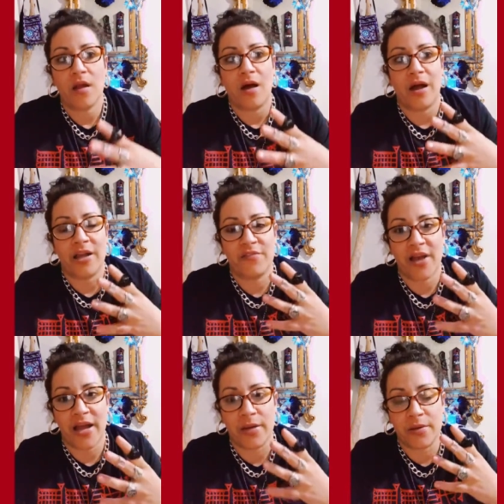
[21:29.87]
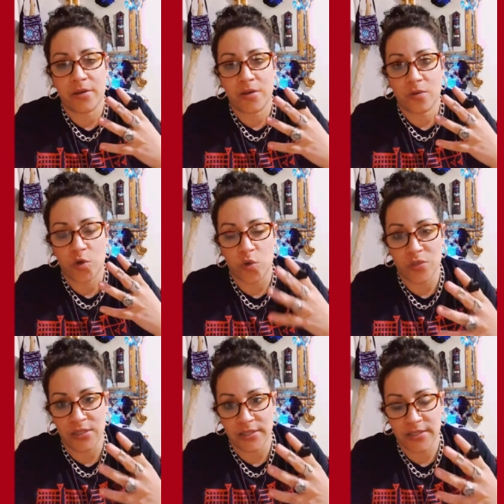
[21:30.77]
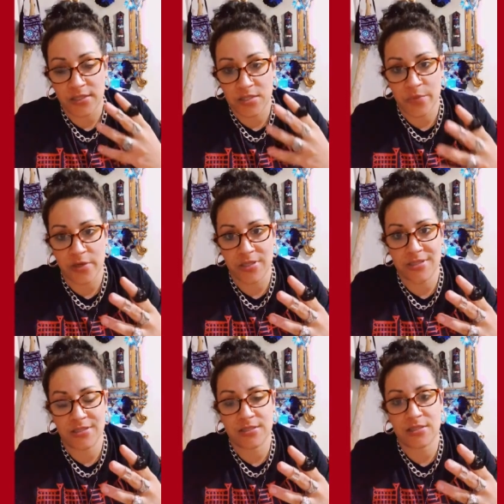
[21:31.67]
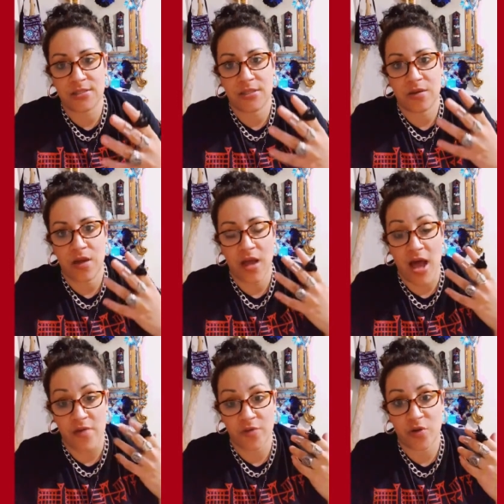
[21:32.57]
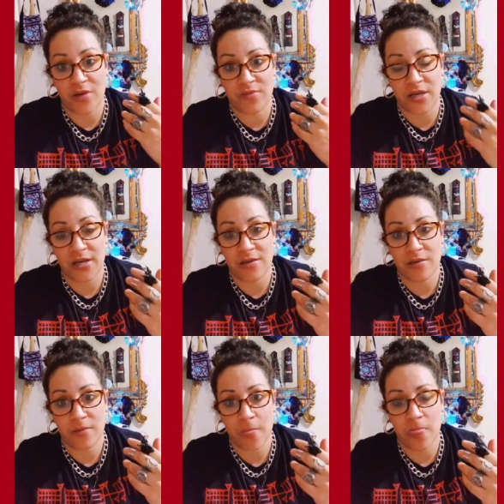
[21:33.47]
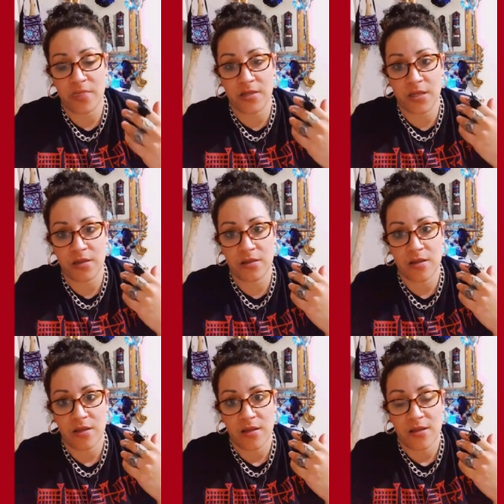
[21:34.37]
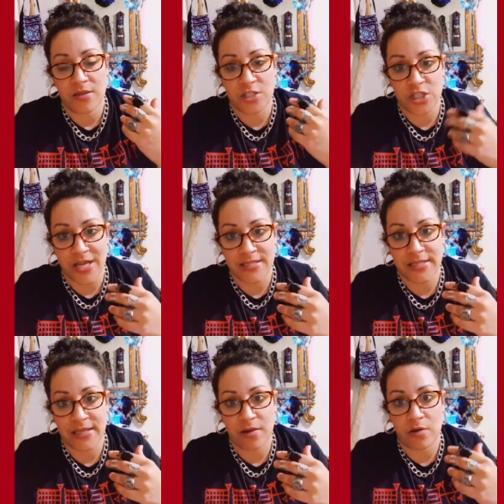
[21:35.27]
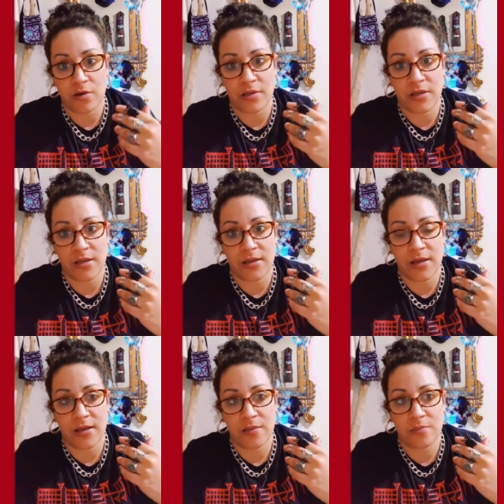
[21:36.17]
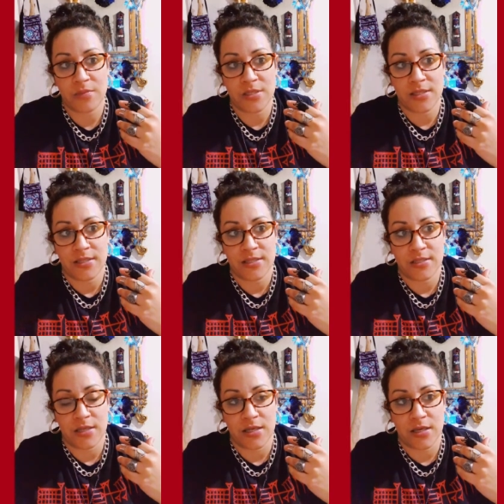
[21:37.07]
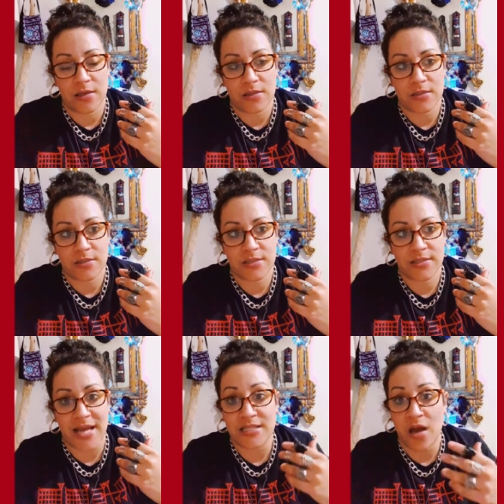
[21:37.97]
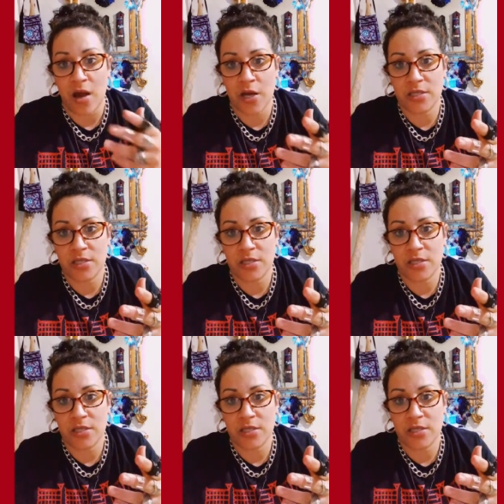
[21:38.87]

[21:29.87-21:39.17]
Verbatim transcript: I have had kundalini experiences after I've done the the chanting or the um, uh, satar